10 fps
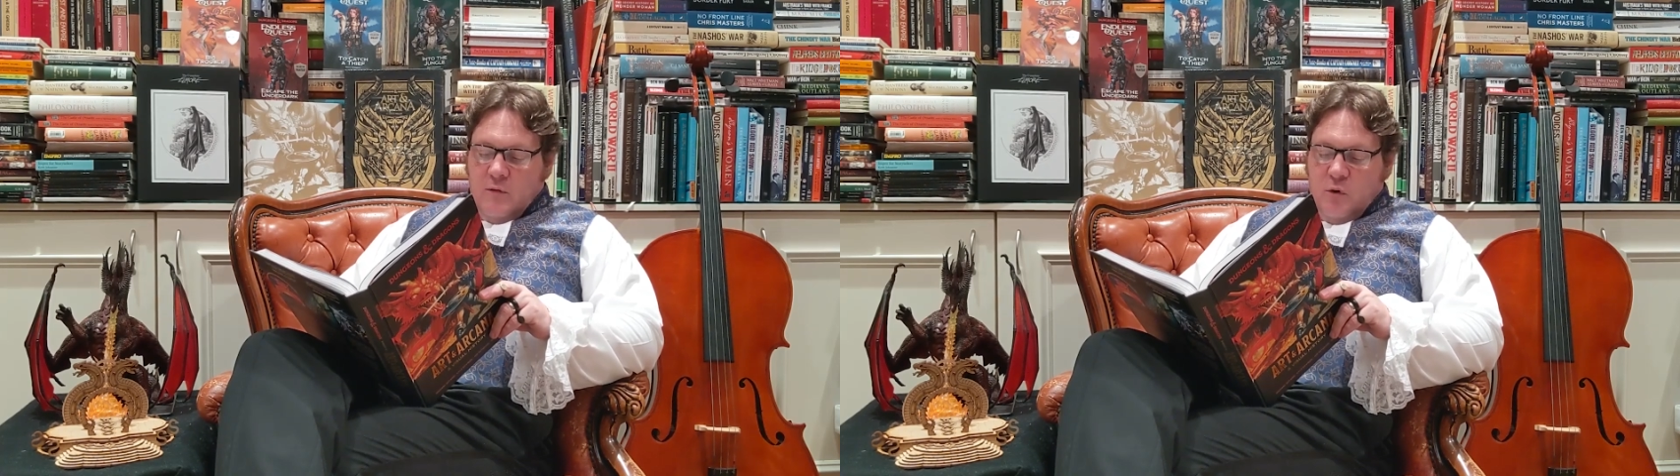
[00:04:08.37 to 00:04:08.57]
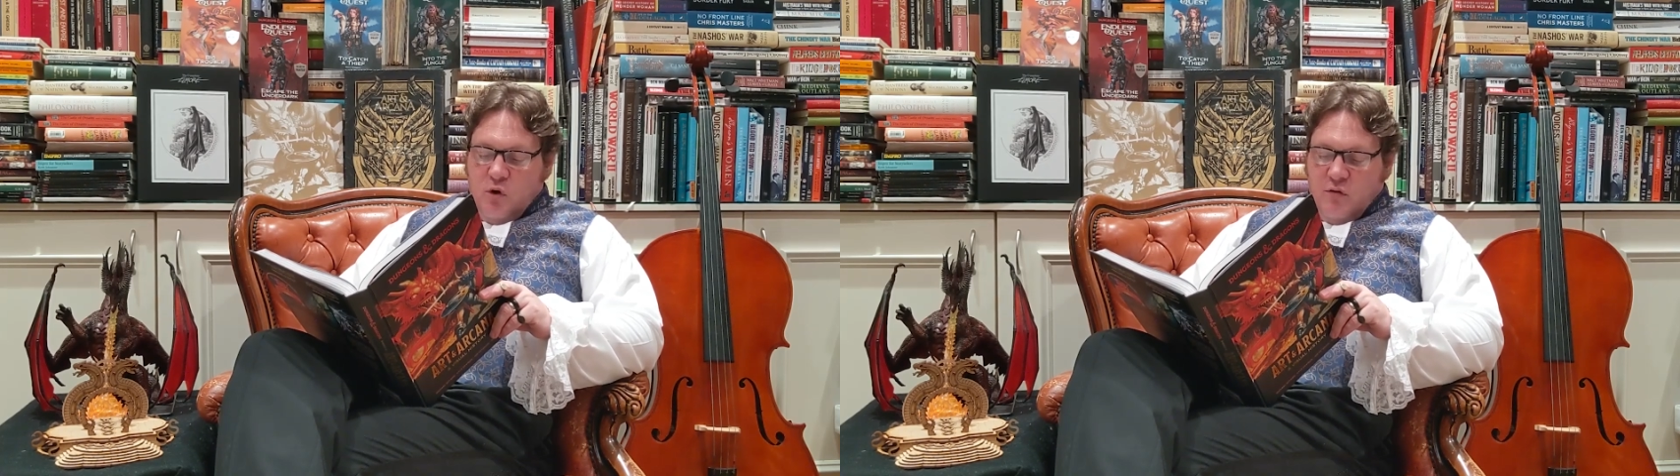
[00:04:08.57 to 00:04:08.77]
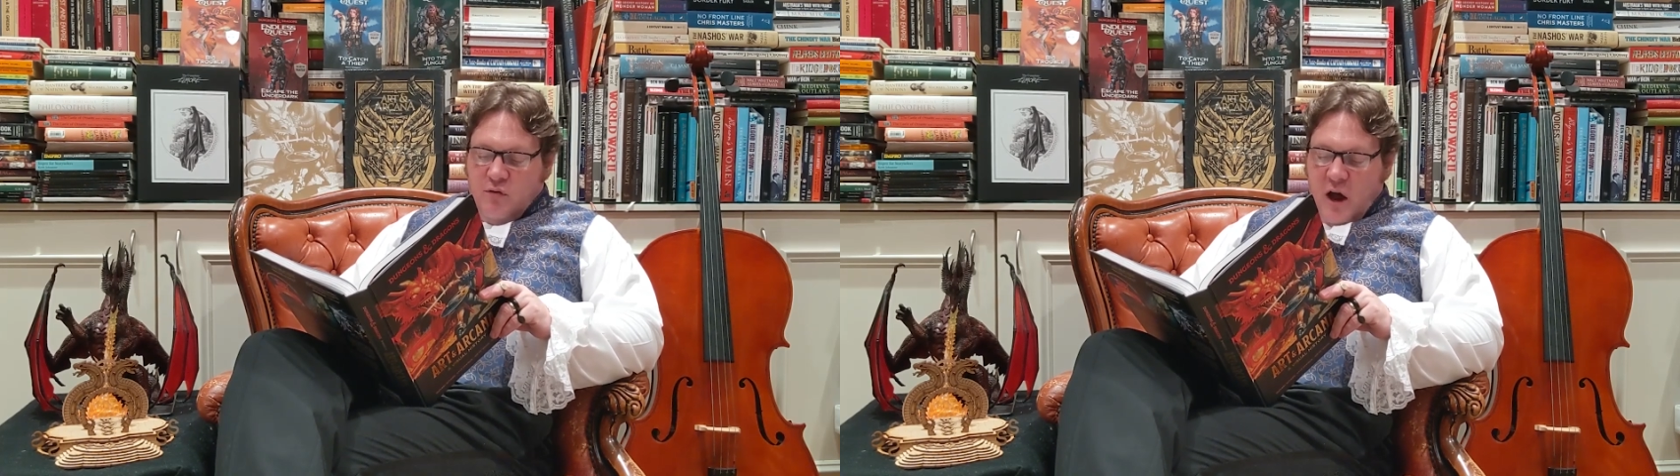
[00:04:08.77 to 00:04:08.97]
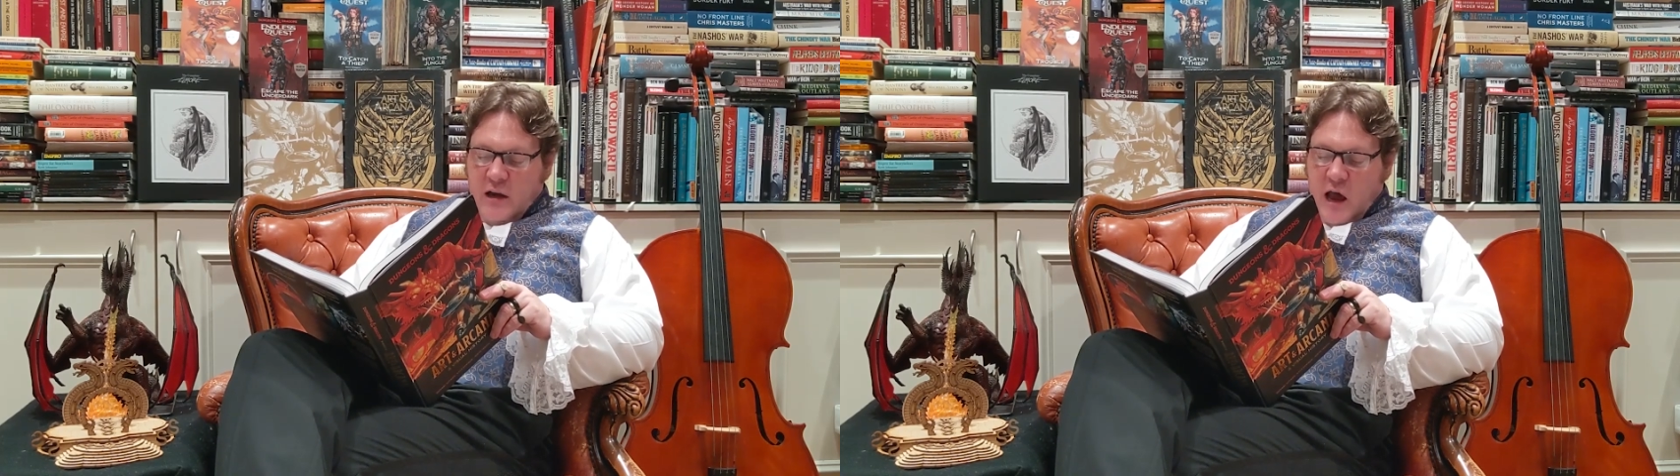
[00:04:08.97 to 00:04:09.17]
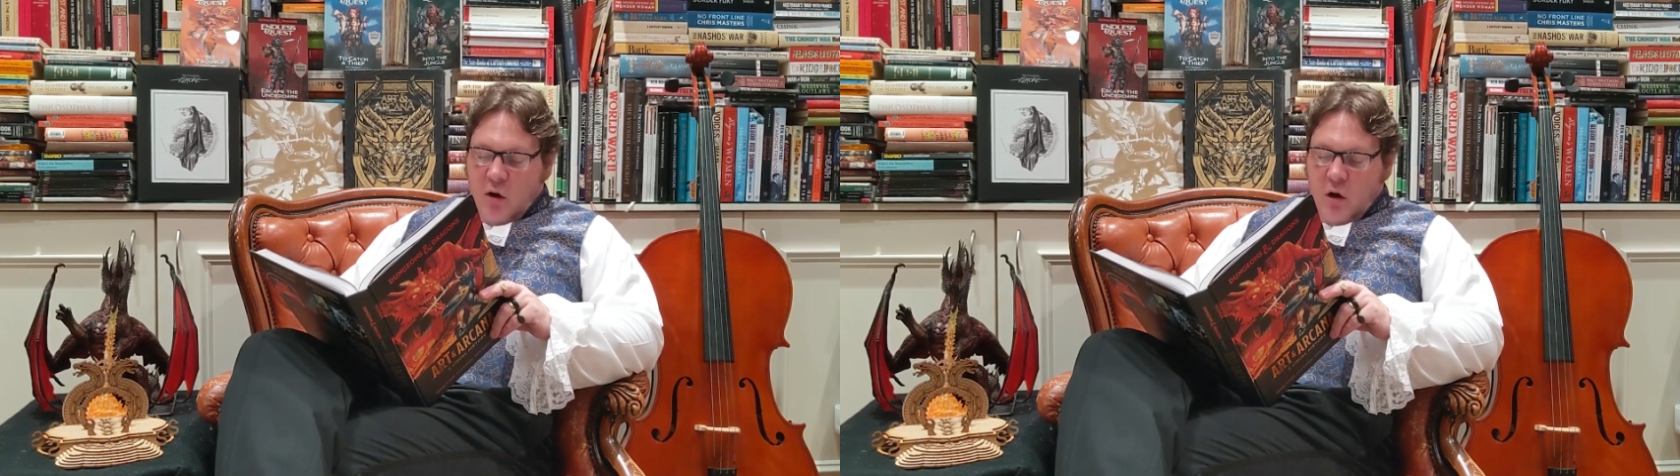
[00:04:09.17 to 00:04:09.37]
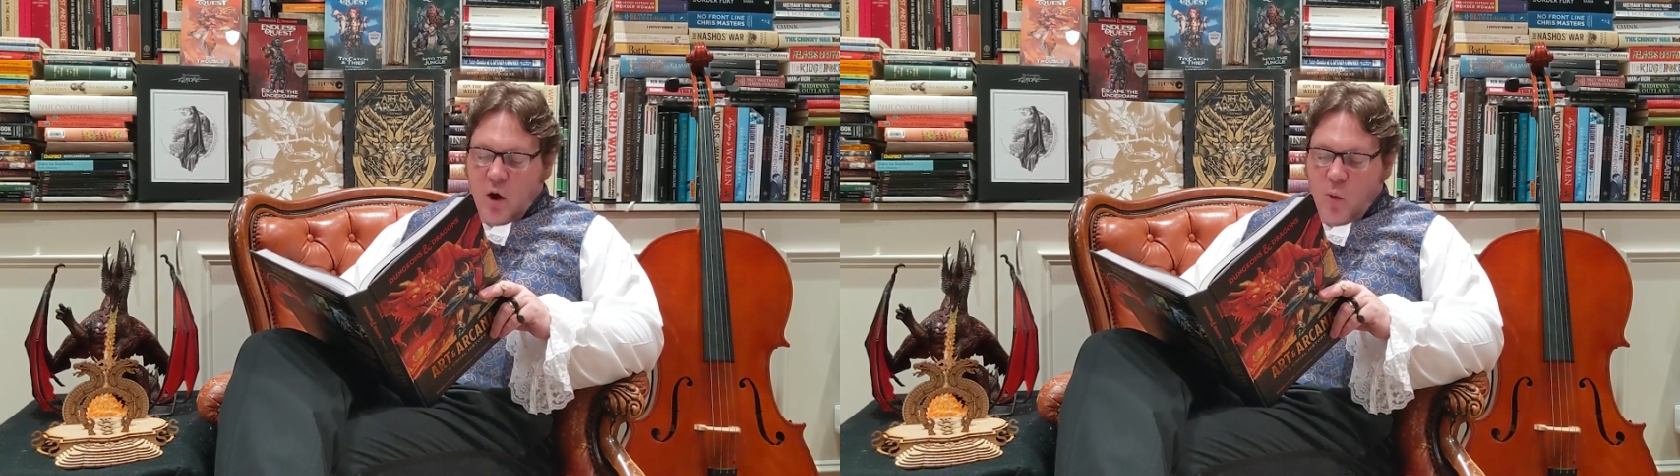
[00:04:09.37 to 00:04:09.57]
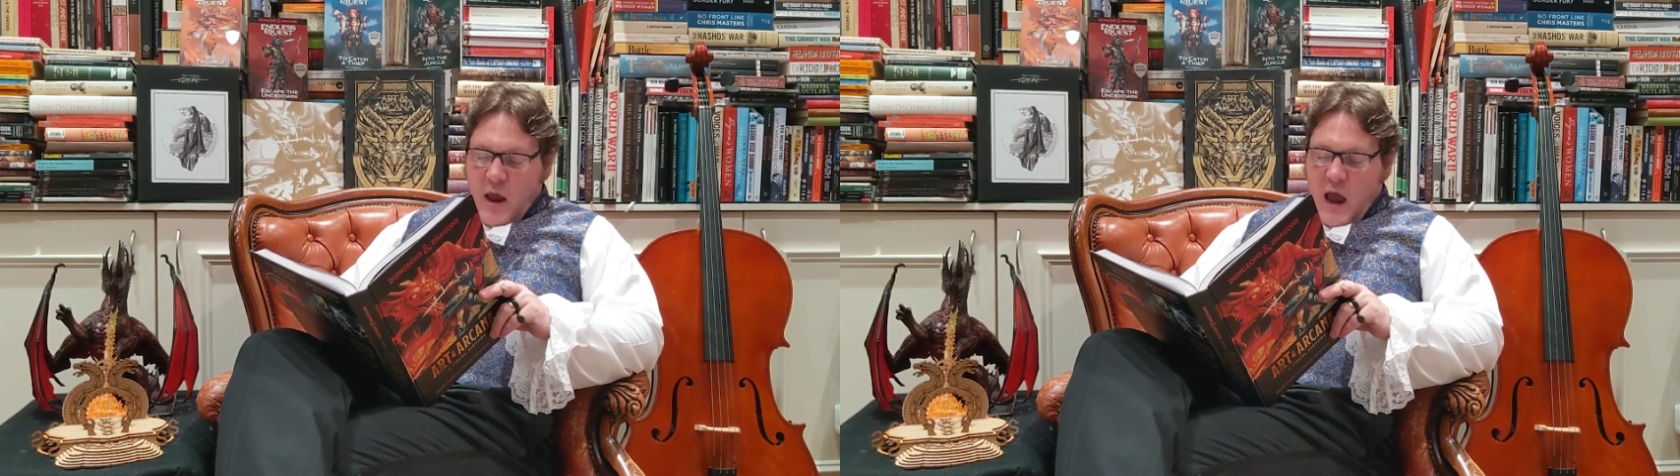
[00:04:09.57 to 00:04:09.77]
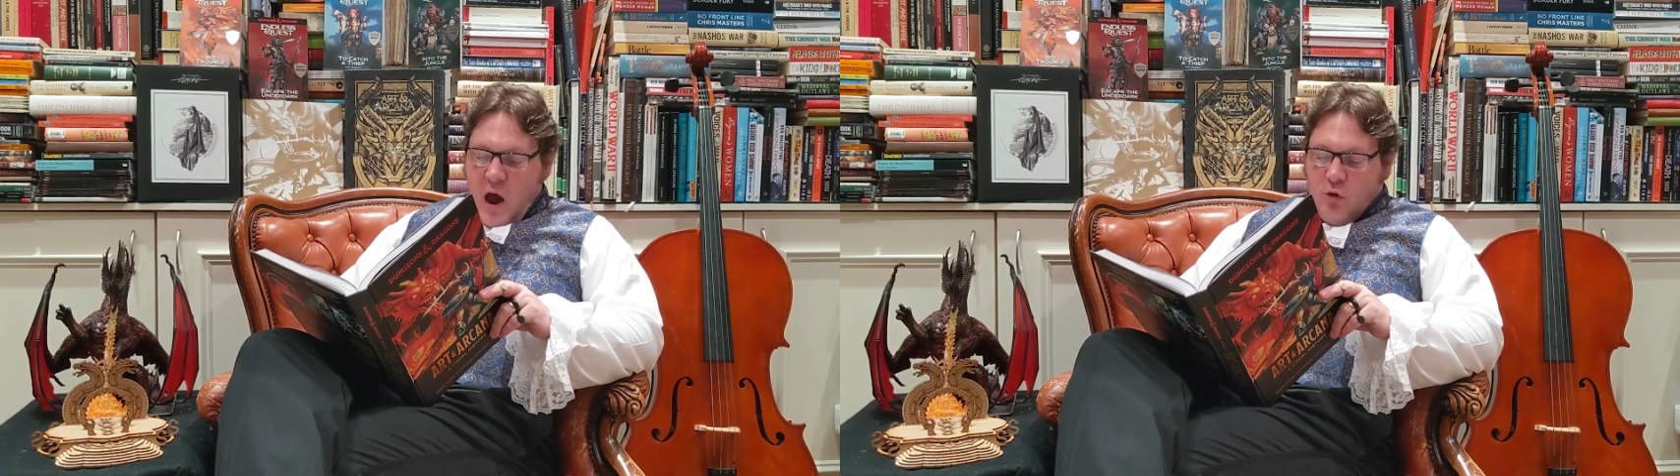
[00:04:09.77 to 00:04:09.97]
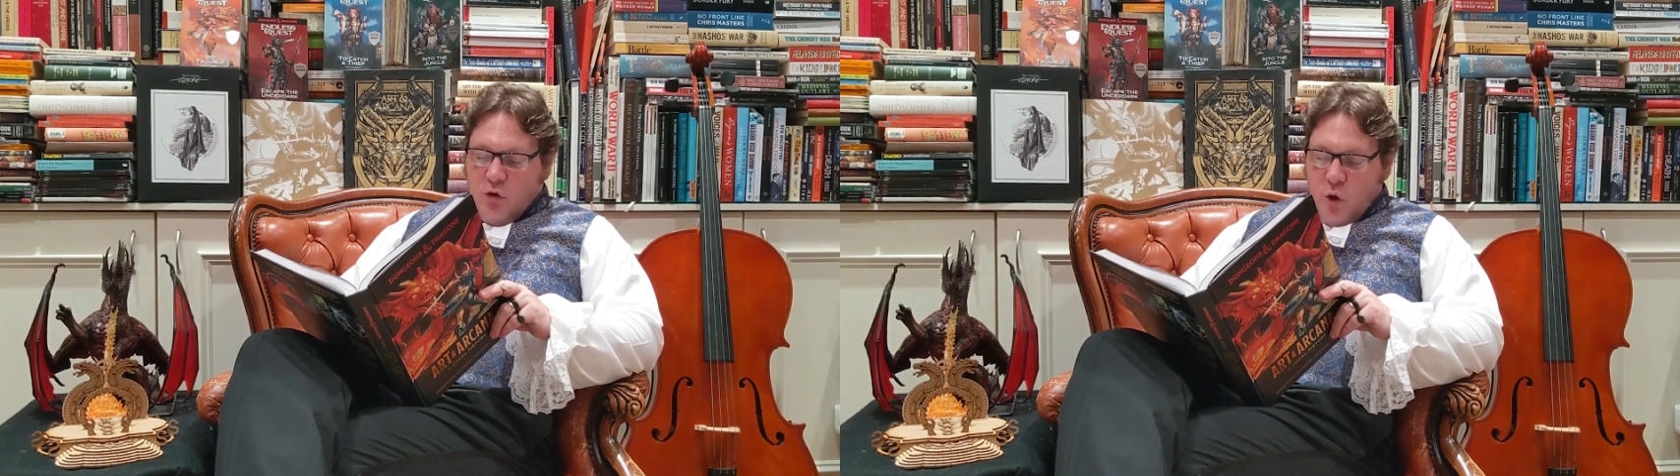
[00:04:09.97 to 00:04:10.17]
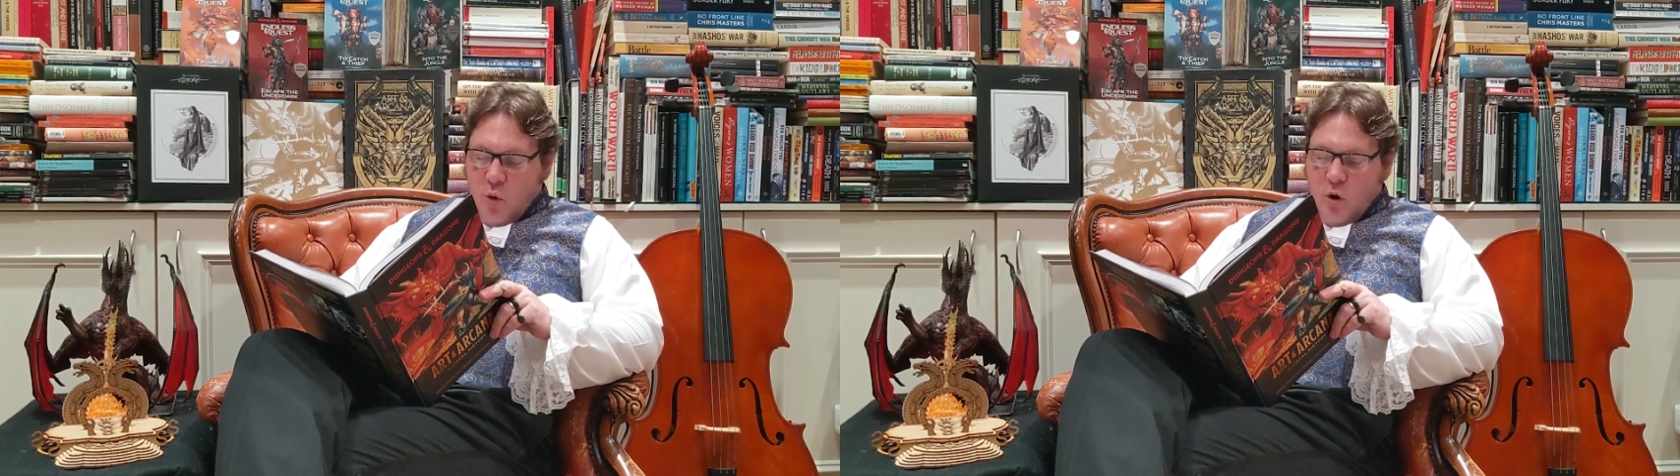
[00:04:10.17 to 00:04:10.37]
"If you can find out a way
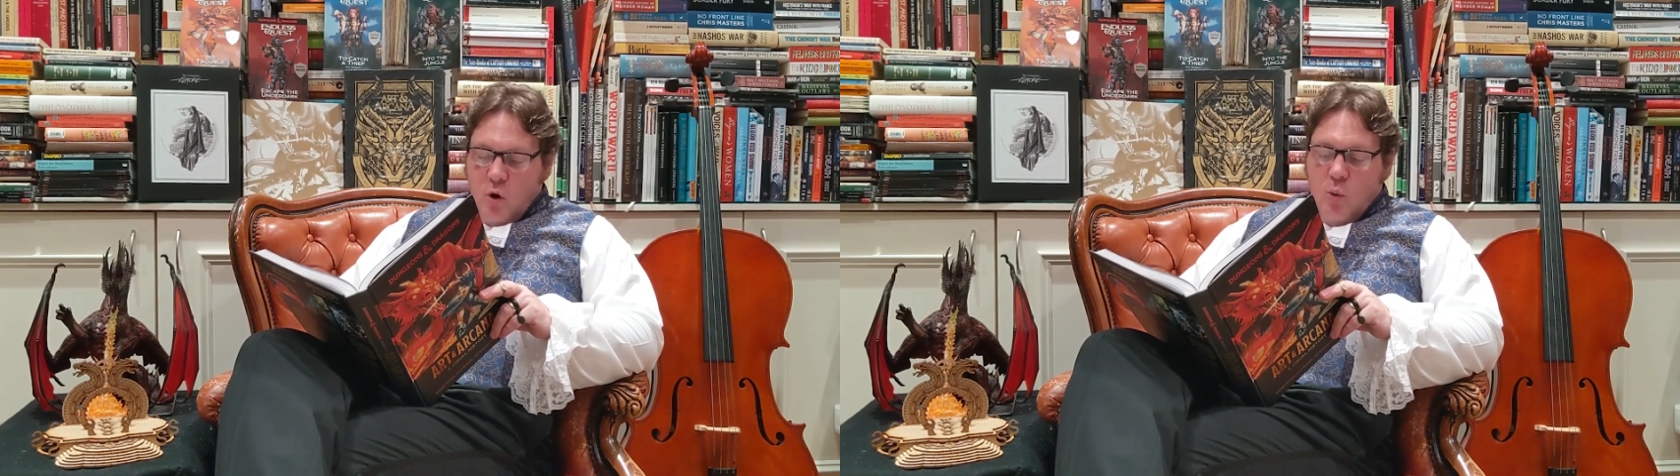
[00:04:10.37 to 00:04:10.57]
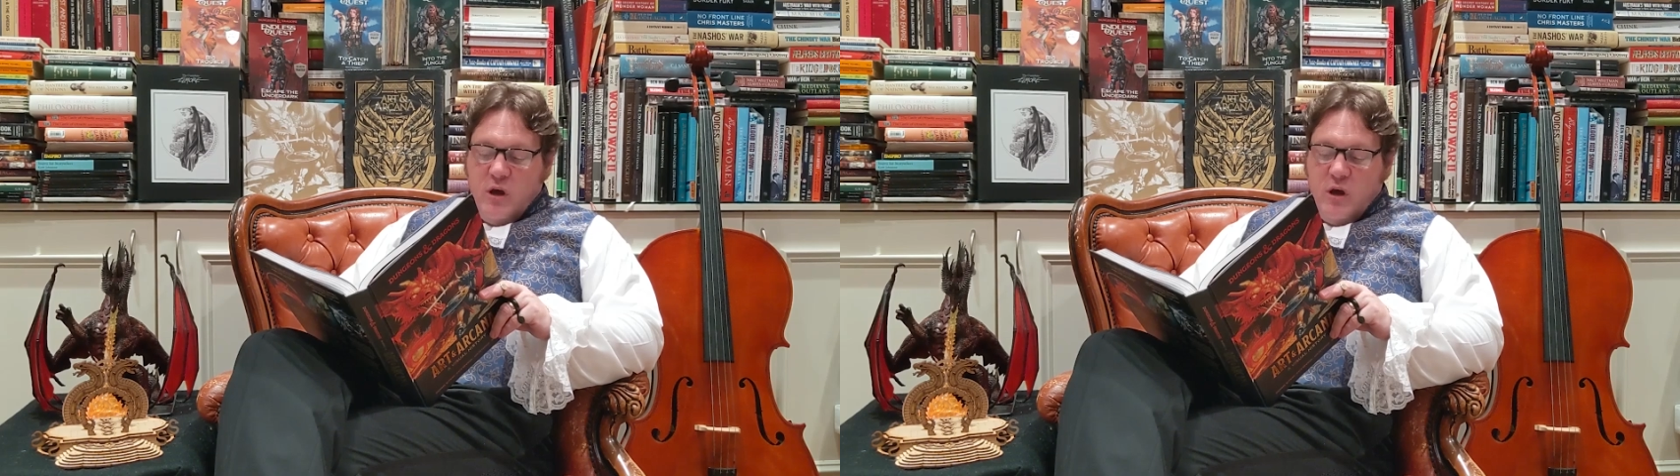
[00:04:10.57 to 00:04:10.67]
out, though,